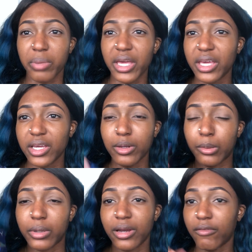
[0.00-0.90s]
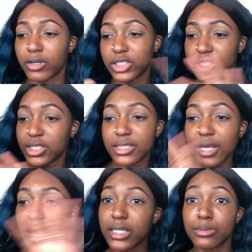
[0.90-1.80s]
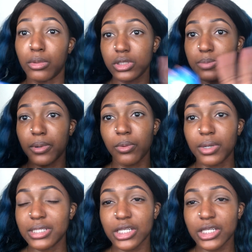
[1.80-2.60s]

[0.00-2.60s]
pink or red of her. She just has multiple ones.